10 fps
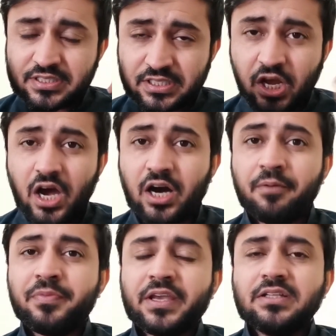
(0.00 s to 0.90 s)
law
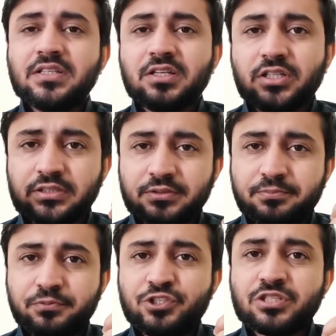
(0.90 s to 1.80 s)
in the
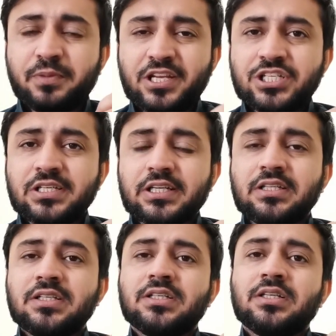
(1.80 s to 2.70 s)
which is mentioned
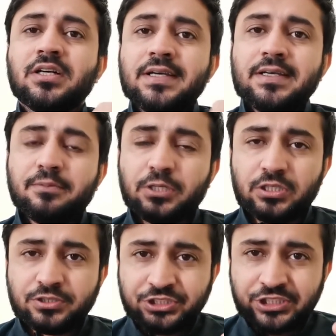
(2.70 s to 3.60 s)
in the
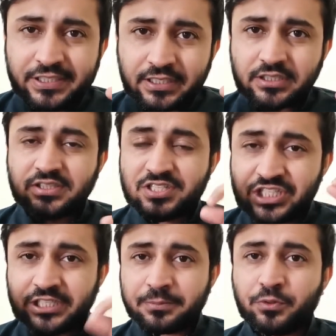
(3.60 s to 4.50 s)

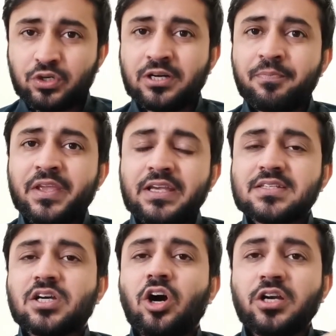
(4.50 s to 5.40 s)
Secret book is
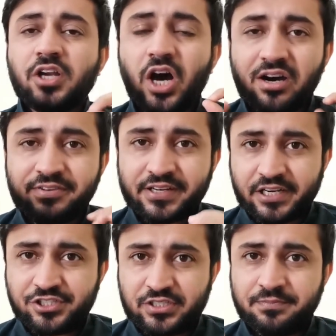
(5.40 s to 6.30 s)
called Law of
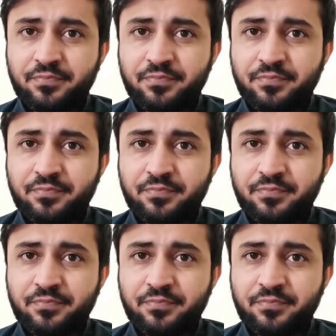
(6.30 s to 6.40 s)
Attraction.